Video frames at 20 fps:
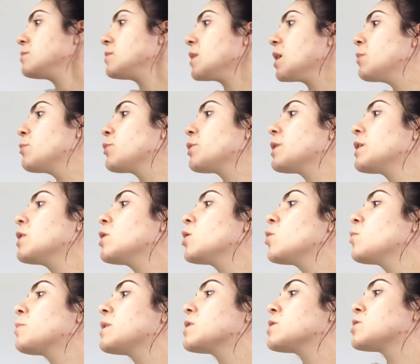I'm really
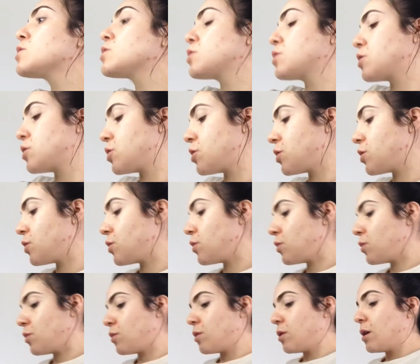hoping
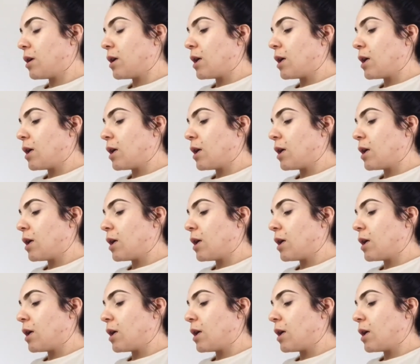to